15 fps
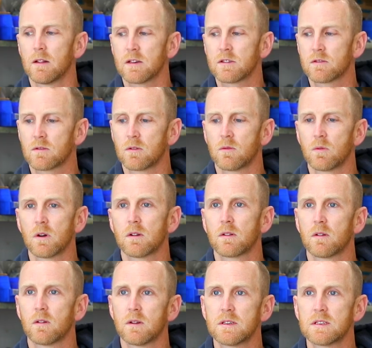Electrical
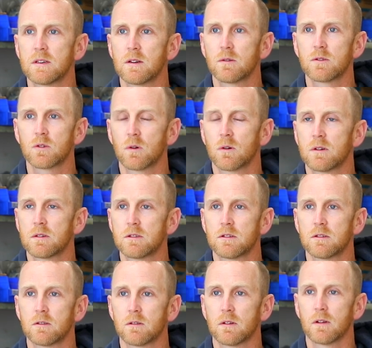work, there is no shortage.
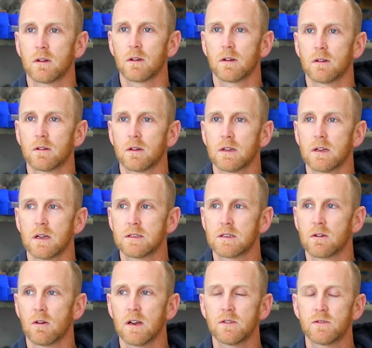It's
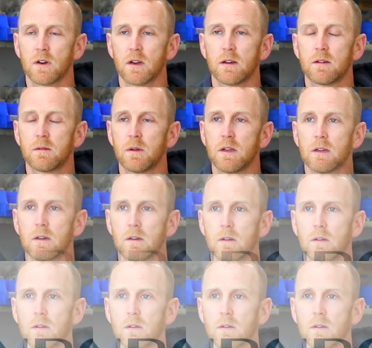a great trade to be in.